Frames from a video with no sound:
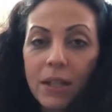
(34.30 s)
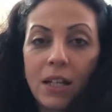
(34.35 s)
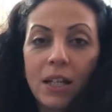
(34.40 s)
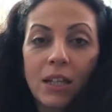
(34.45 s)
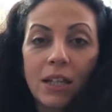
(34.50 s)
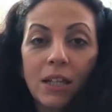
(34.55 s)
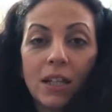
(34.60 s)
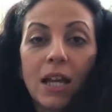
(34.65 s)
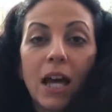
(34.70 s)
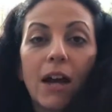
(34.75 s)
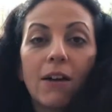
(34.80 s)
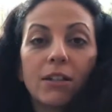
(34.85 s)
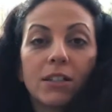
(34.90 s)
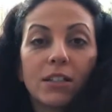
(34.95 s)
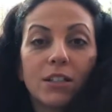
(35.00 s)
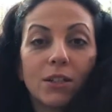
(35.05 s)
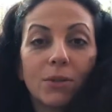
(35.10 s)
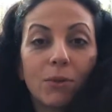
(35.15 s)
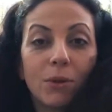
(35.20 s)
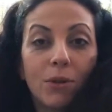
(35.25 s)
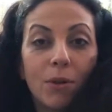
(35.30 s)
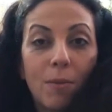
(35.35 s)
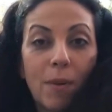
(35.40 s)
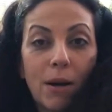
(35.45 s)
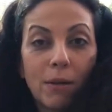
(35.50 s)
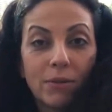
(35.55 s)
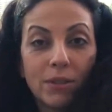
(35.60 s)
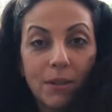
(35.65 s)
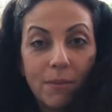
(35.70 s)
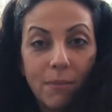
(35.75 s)
the character that we're
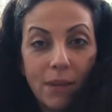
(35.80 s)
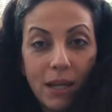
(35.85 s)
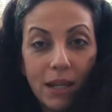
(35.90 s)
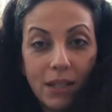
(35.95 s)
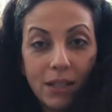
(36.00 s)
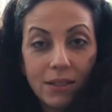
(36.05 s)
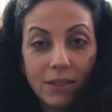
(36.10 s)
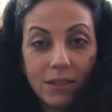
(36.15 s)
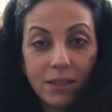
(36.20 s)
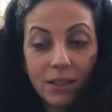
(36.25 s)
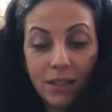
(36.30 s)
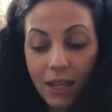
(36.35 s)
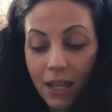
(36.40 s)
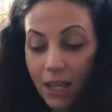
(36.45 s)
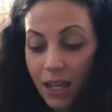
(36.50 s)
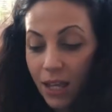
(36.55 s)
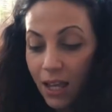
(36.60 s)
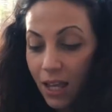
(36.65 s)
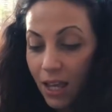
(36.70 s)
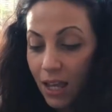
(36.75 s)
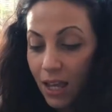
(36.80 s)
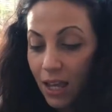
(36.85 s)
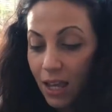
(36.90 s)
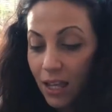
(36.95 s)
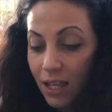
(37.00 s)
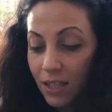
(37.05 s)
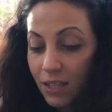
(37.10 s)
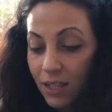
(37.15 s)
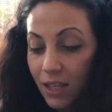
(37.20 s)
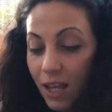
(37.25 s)
about to meet, he
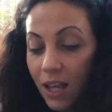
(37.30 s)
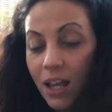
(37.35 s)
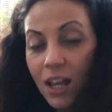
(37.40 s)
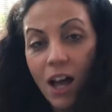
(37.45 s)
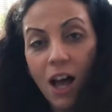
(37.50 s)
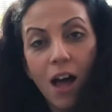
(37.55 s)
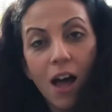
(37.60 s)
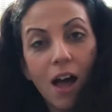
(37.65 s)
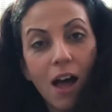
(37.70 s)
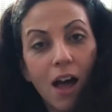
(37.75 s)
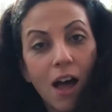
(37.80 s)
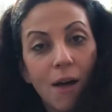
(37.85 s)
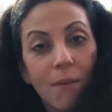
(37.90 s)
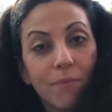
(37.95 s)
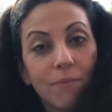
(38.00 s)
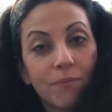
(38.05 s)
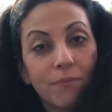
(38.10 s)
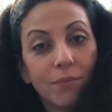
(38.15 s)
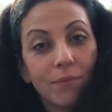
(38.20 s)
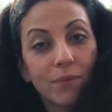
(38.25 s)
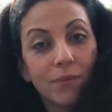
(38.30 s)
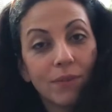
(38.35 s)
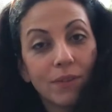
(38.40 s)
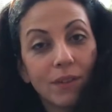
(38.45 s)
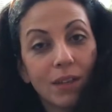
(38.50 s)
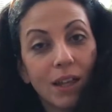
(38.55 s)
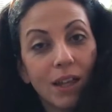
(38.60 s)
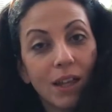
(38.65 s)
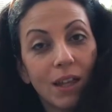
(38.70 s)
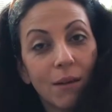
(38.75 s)
is a
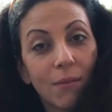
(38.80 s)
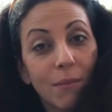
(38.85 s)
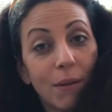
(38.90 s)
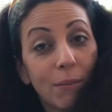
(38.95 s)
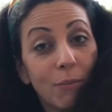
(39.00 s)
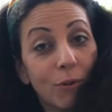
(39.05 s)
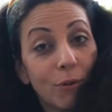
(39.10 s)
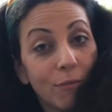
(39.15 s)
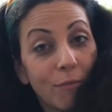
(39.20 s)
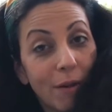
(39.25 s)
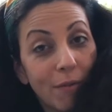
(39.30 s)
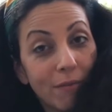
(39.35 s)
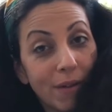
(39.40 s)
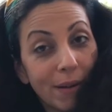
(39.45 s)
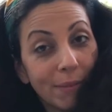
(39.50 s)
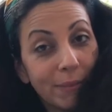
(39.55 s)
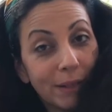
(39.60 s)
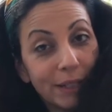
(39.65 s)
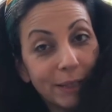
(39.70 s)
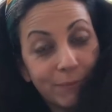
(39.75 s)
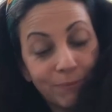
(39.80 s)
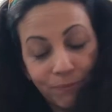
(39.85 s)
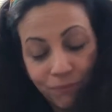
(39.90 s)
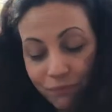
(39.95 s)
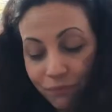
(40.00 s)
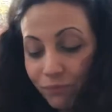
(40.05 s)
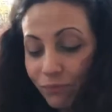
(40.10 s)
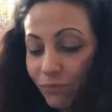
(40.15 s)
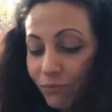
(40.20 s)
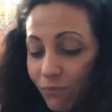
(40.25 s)
member of my family.
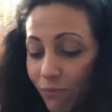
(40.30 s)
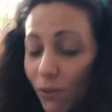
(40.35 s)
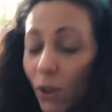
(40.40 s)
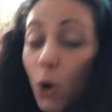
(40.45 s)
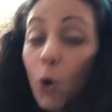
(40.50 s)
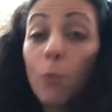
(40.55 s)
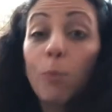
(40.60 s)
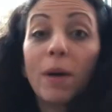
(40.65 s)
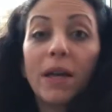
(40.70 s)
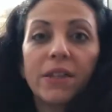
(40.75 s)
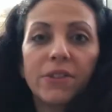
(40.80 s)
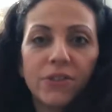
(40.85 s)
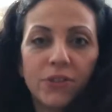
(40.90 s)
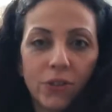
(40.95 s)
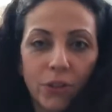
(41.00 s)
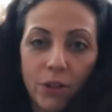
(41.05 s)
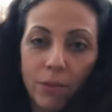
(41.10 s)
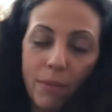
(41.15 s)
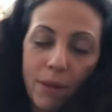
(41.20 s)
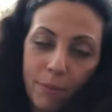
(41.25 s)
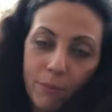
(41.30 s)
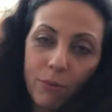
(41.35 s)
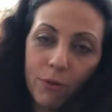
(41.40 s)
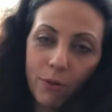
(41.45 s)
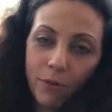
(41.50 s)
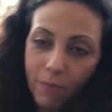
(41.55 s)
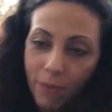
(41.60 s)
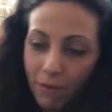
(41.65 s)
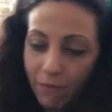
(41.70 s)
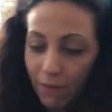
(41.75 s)
Or based on a member
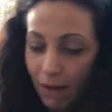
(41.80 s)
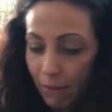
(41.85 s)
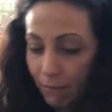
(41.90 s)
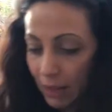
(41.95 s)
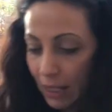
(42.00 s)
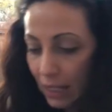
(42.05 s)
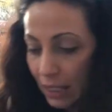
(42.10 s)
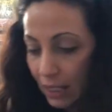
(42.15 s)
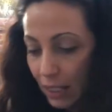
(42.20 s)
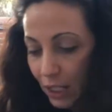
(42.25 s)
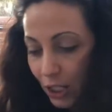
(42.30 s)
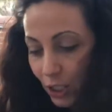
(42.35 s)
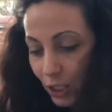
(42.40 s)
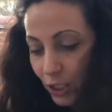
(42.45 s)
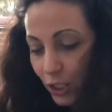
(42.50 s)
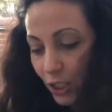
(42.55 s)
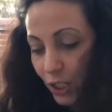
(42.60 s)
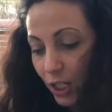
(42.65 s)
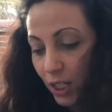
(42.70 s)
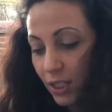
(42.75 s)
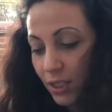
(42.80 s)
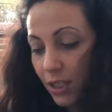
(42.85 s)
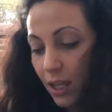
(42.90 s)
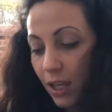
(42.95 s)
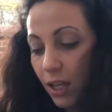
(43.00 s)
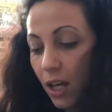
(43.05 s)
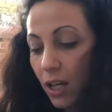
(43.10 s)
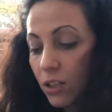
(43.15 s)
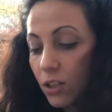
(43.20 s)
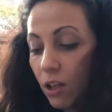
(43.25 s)
of my family, should I say.
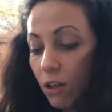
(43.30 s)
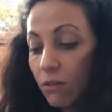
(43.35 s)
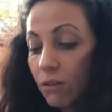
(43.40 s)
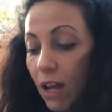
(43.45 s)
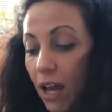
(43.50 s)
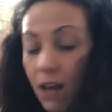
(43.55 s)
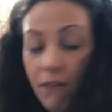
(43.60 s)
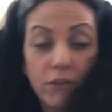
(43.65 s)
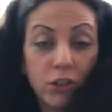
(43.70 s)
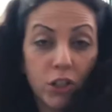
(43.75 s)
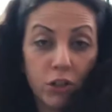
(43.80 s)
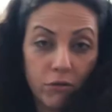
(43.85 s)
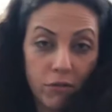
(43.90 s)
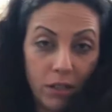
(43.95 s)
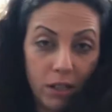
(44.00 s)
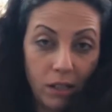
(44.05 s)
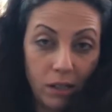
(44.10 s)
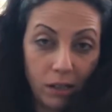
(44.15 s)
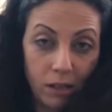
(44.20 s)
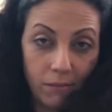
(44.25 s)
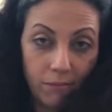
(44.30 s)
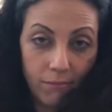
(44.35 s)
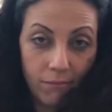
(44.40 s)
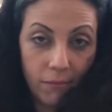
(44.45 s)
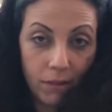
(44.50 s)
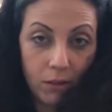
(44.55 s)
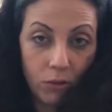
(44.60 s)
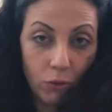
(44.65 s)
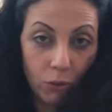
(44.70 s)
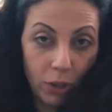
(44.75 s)
I don't have a tree,
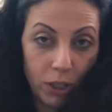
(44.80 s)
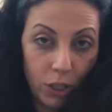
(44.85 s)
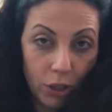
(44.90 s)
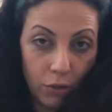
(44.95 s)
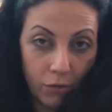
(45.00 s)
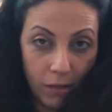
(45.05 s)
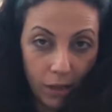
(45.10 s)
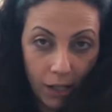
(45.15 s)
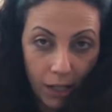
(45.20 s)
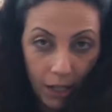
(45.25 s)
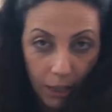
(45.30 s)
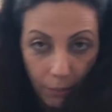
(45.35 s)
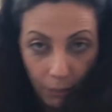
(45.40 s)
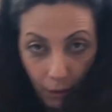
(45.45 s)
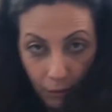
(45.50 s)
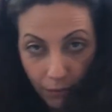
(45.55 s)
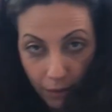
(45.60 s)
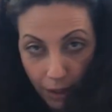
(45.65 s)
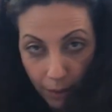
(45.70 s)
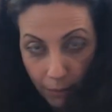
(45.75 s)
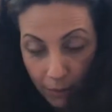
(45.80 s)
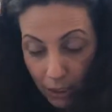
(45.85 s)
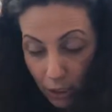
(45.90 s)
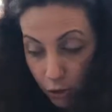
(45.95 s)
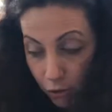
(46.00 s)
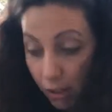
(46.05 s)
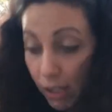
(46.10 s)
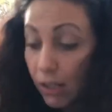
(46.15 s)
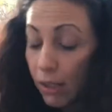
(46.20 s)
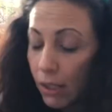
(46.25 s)
talking tree, in my family
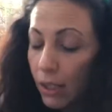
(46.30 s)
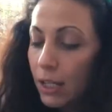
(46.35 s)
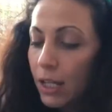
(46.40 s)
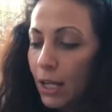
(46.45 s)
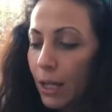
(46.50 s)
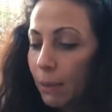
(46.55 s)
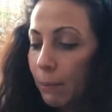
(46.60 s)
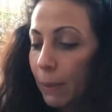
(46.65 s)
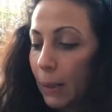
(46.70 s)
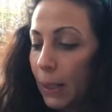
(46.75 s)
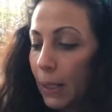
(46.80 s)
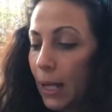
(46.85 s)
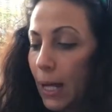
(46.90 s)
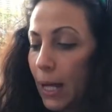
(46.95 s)
tree. But